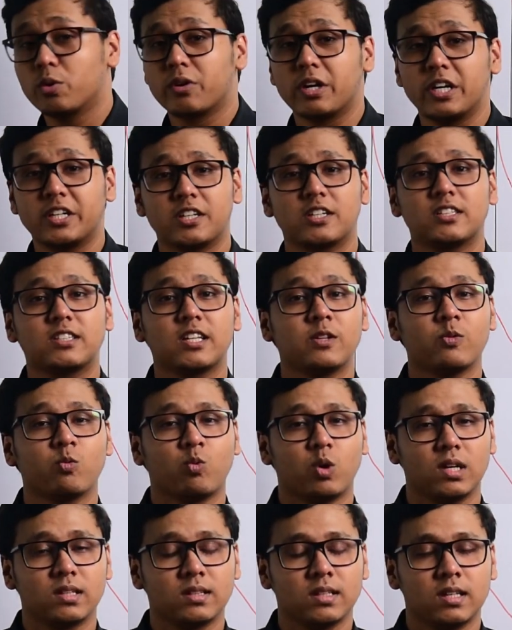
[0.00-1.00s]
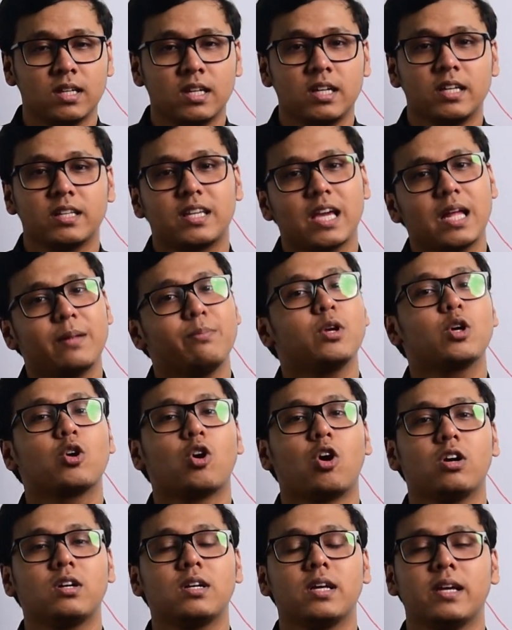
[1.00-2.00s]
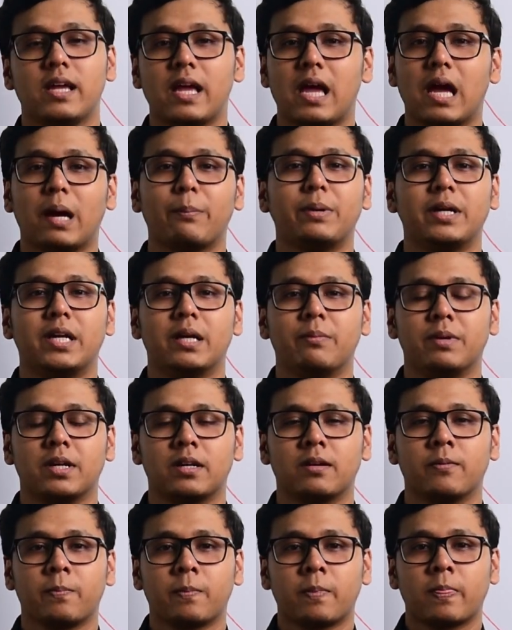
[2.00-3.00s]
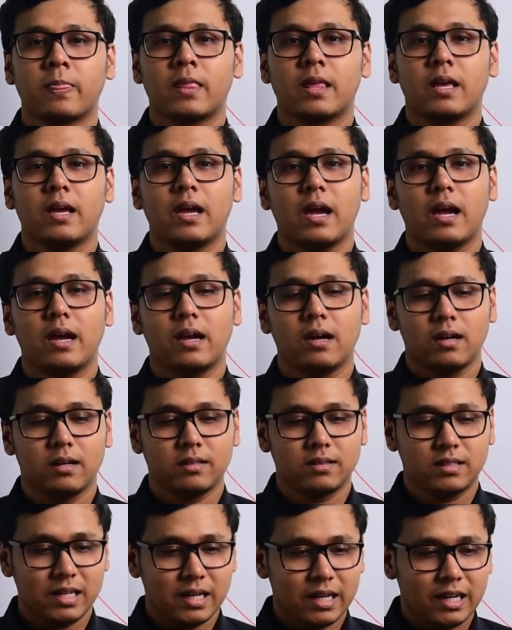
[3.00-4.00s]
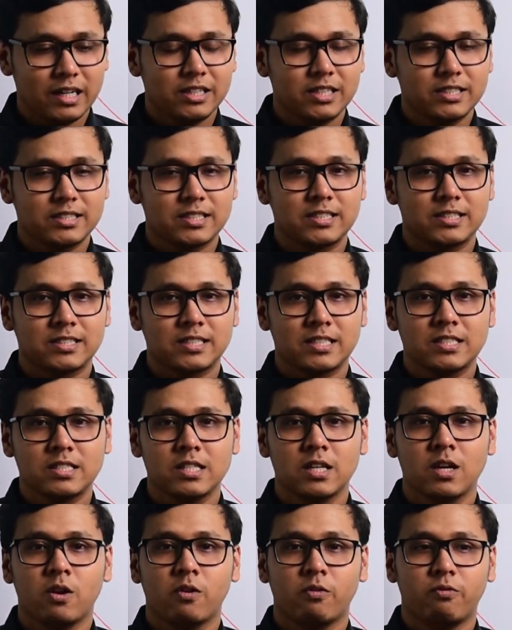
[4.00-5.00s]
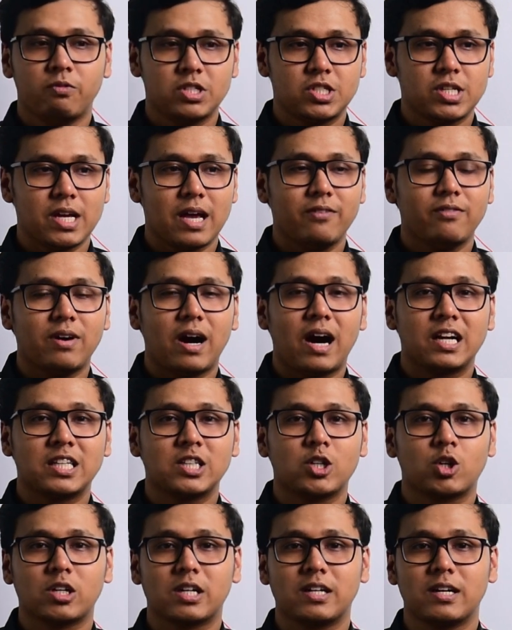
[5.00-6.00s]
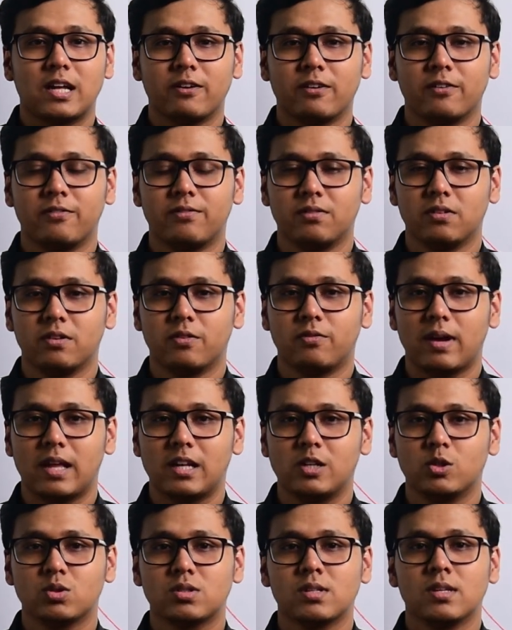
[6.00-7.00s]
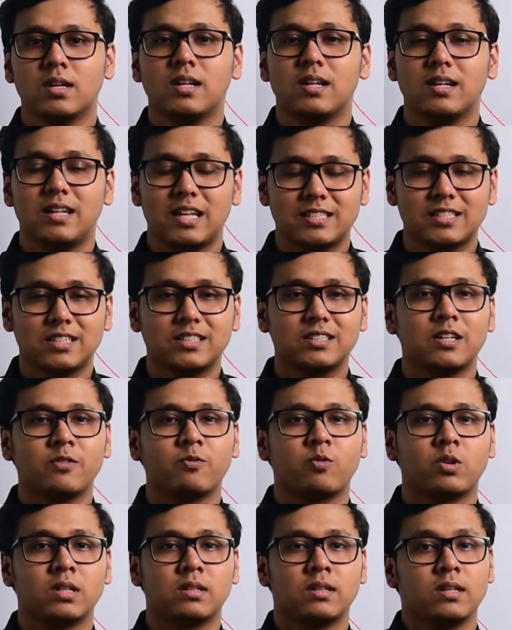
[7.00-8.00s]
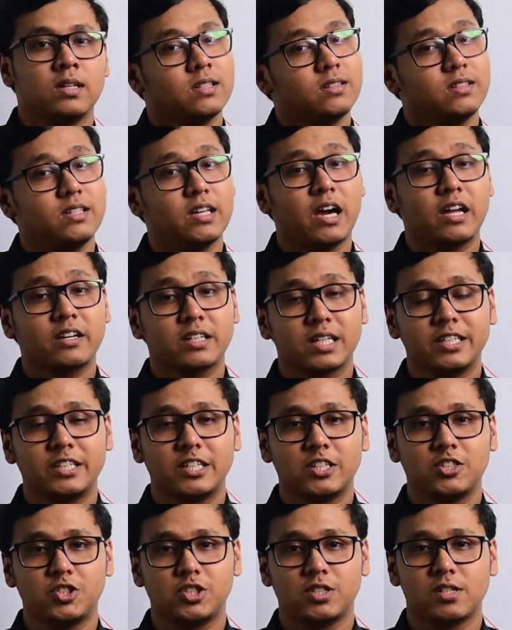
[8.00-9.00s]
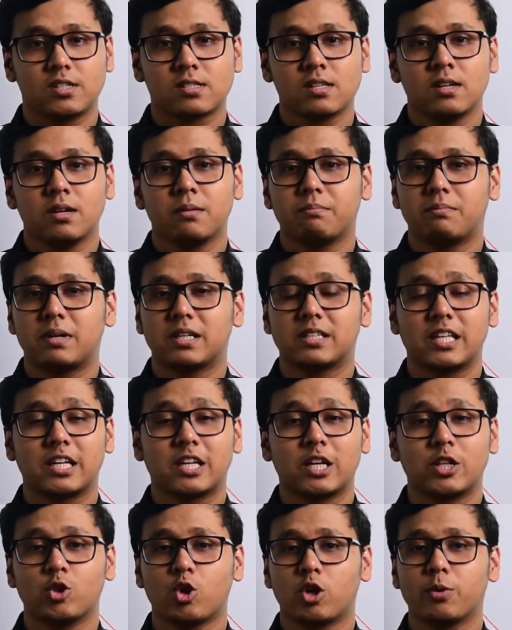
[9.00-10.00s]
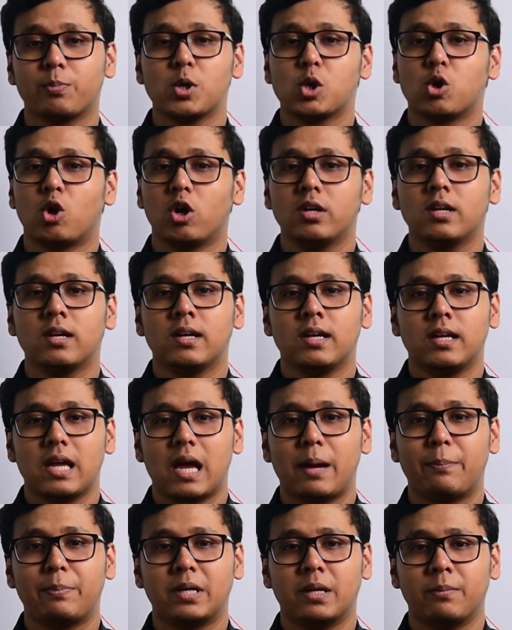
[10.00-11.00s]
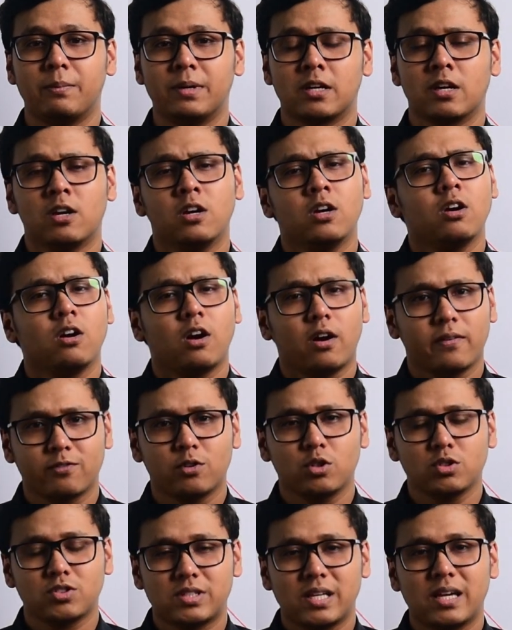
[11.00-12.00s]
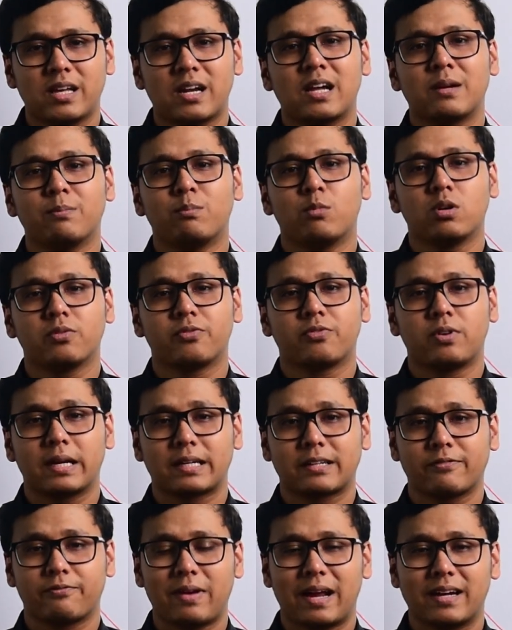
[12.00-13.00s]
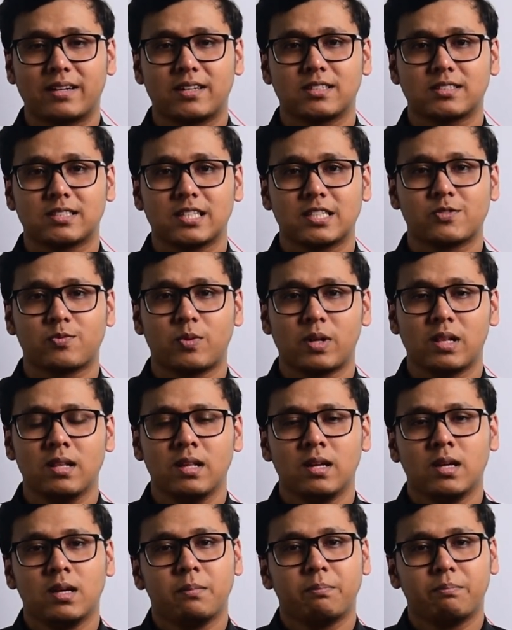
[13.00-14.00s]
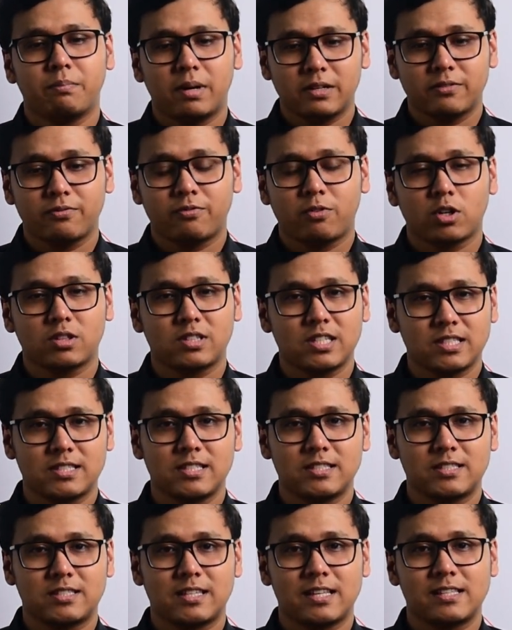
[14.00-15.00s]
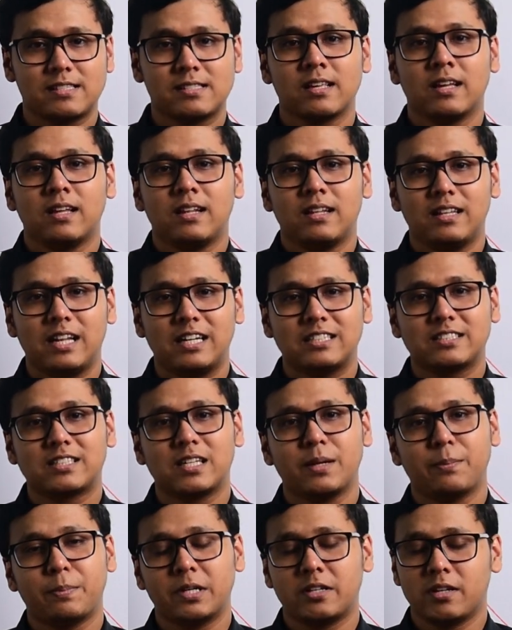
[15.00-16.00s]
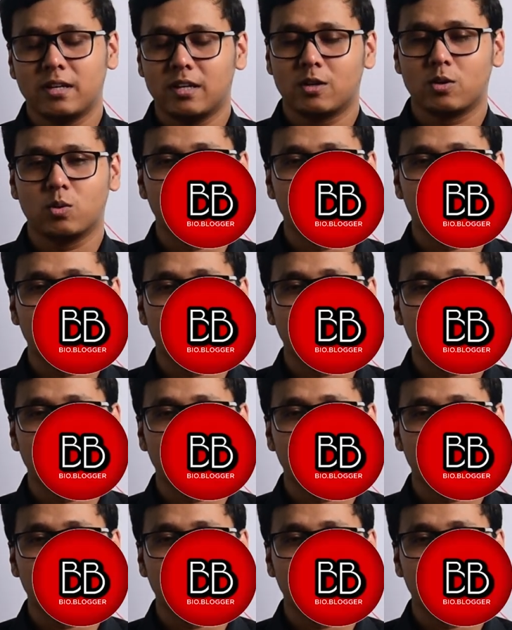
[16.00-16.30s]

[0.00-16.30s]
greater than 1 can be called epidemic. There are diseases which have R naught values lesser than 1. They are contagious, but they cannot be called epidemic. Of course, there are more factors as well, but for this instance, let's keep it here